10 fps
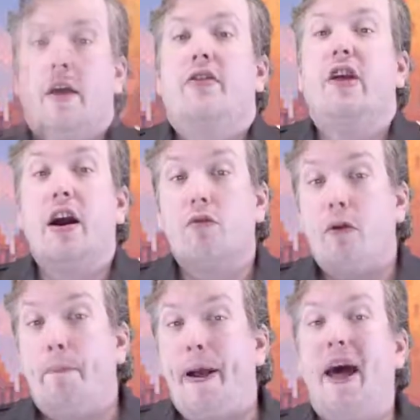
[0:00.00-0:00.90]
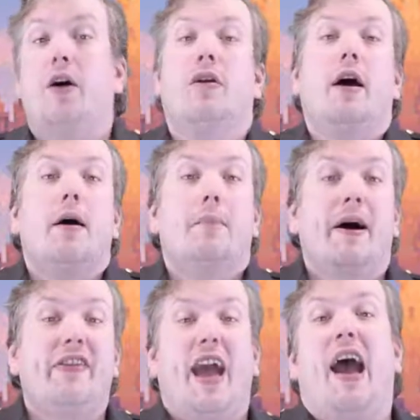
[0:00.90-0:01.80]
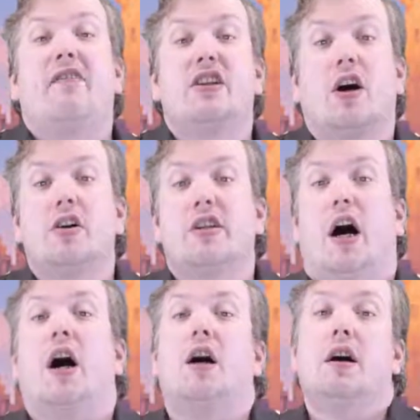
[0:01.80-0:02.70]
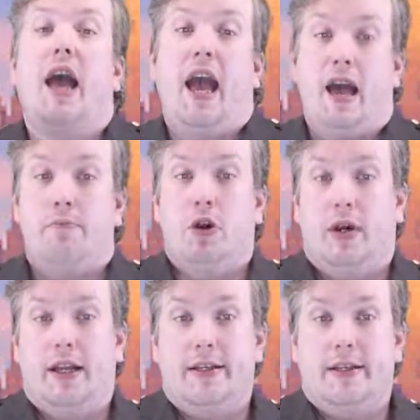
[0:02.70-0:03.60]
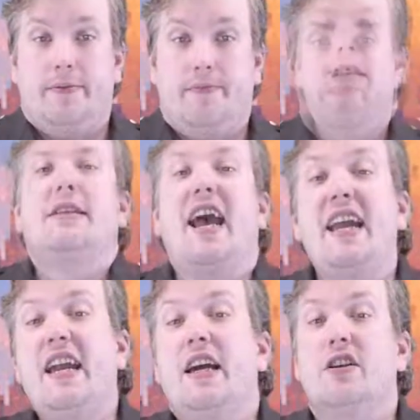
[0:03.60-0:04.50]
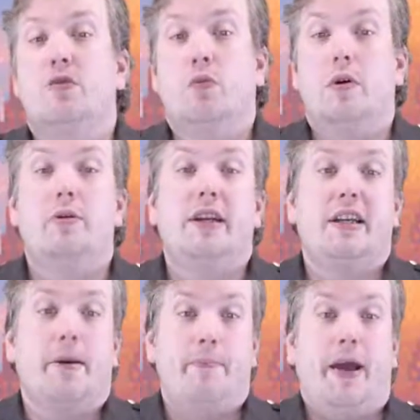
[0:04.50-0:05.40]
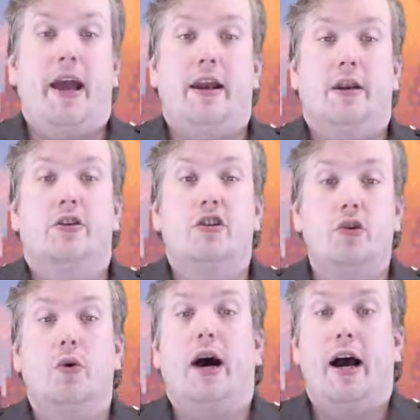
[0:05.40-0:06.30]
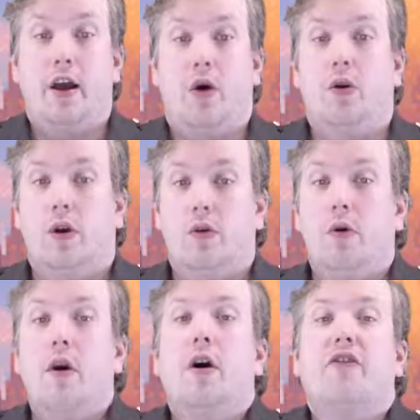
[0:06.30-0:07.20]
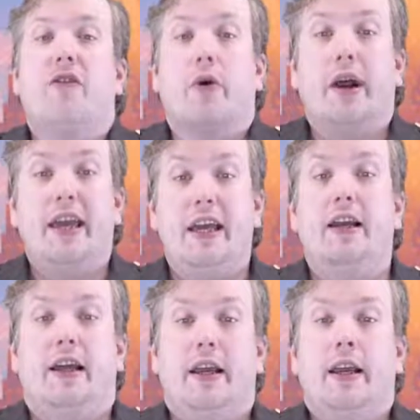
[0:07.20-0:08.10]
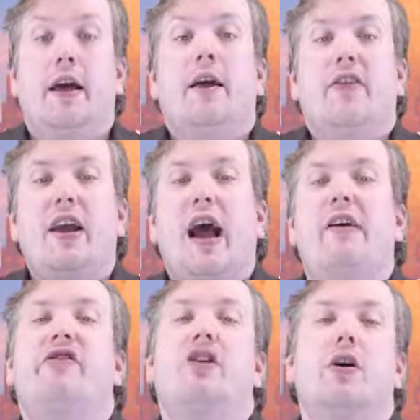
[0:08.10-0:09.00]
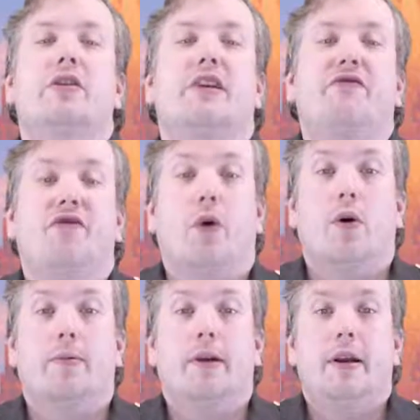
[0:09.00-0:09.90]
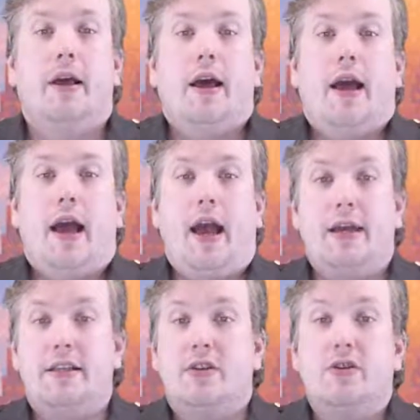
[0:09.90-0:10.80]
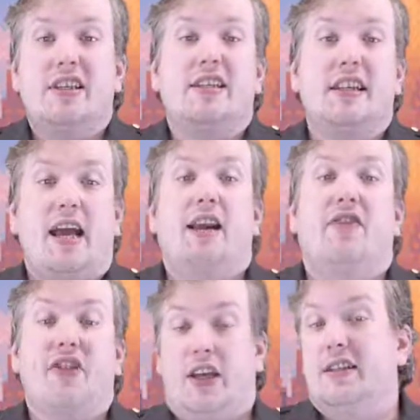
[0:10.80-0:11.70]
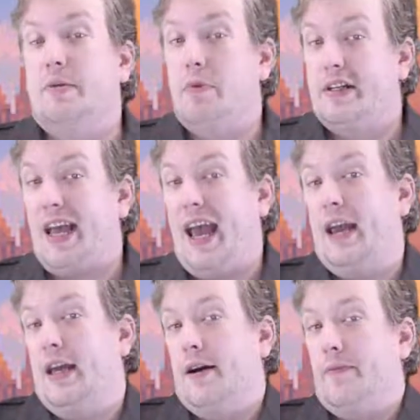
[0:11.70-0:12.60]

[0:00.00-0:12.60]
They are repelled by the Avatar's Ankh amulet. Taking his wounded companion to Iolo for healing, the Avatar is informed as to the state of things in Britannia.